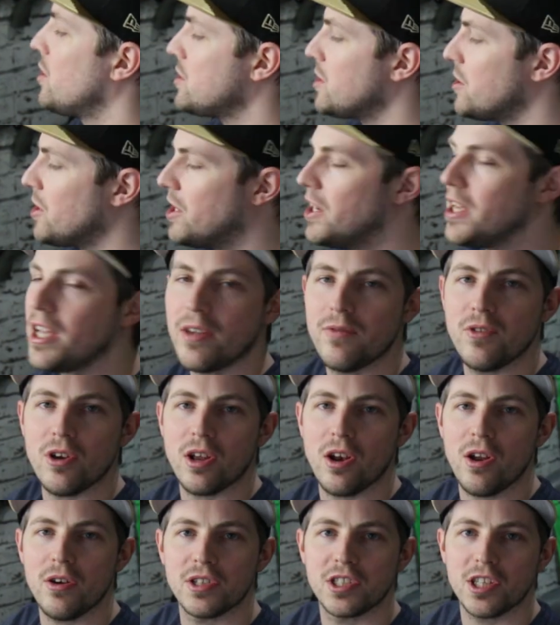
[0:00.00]
because I'm going to give you
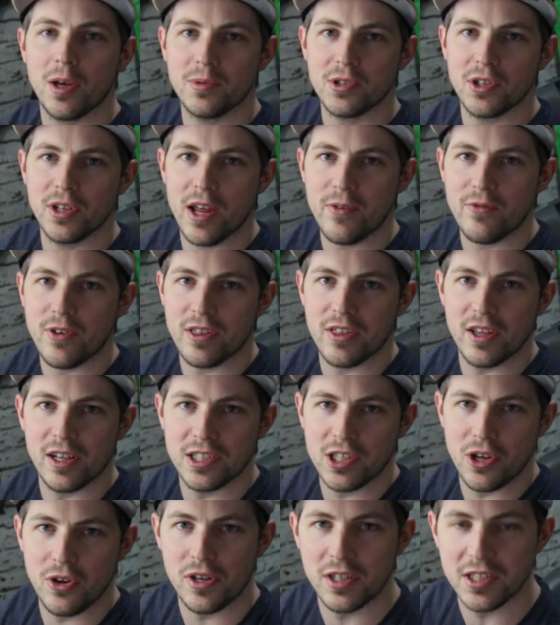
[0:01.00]
close-ups on everything
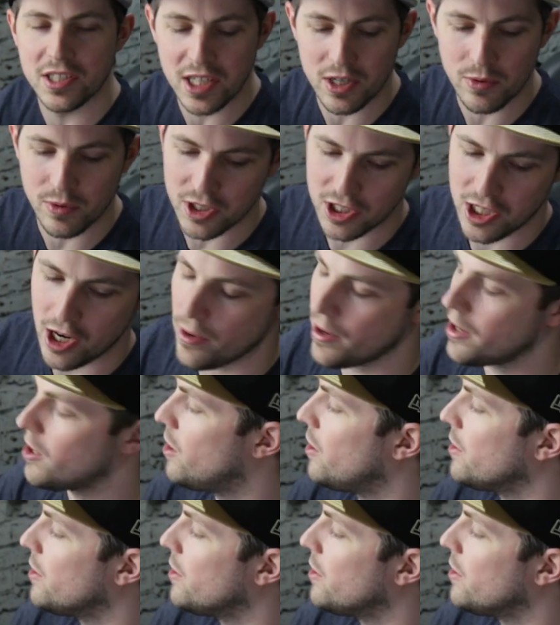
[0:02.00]
so you can see what's going